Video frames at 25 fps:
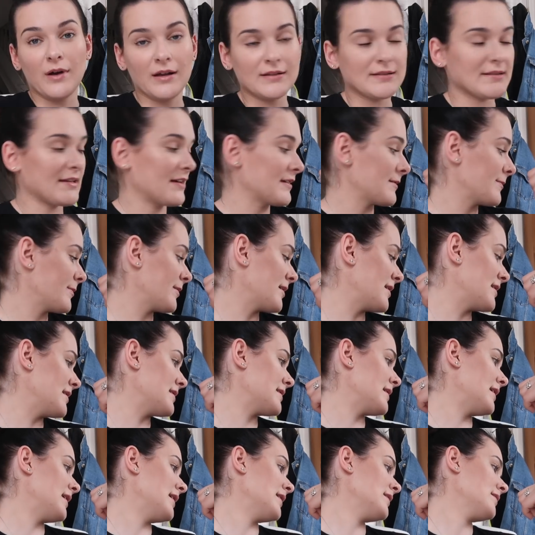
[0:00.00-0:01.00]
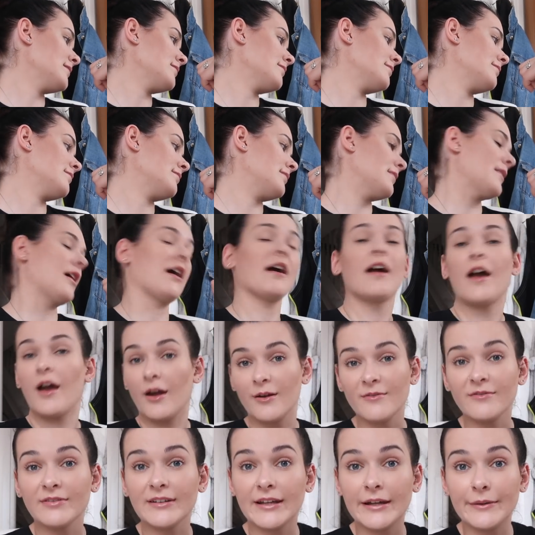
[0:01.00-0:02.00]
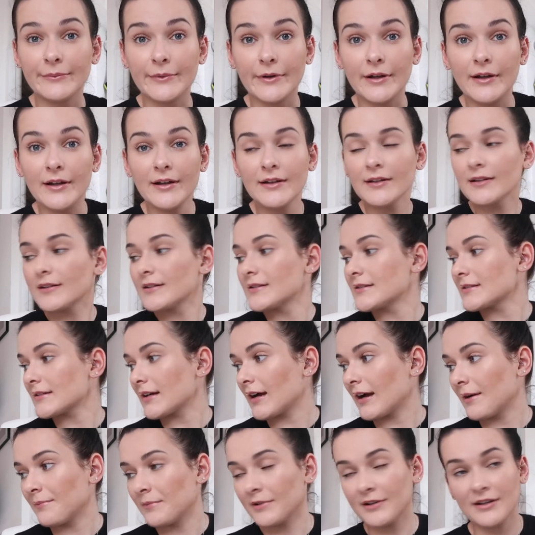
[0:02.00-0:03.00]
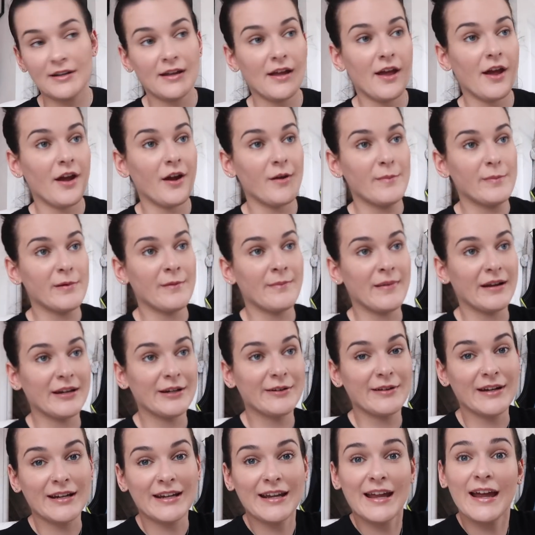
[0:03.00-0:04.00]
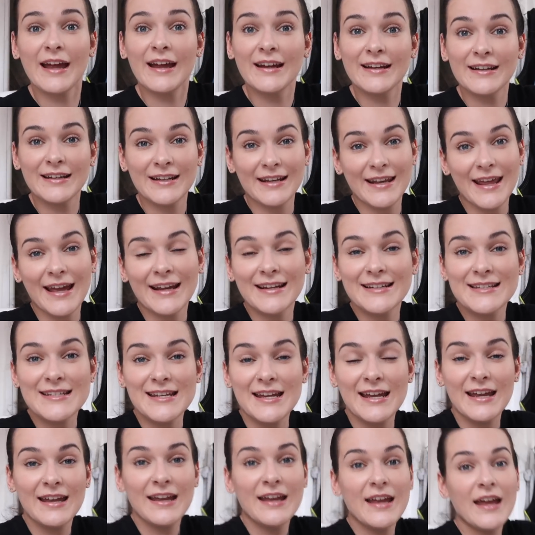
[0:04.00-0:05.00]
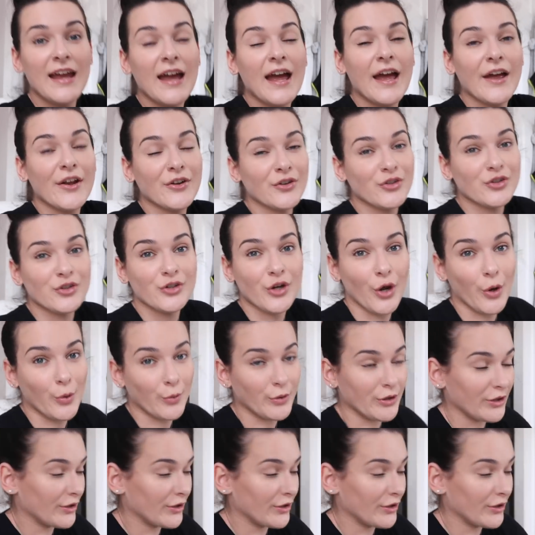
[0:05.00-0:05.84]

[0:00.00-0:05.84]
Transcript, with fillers: Whilst that's printing, hopefully it works i'm gonna open my Cricut and connect it and show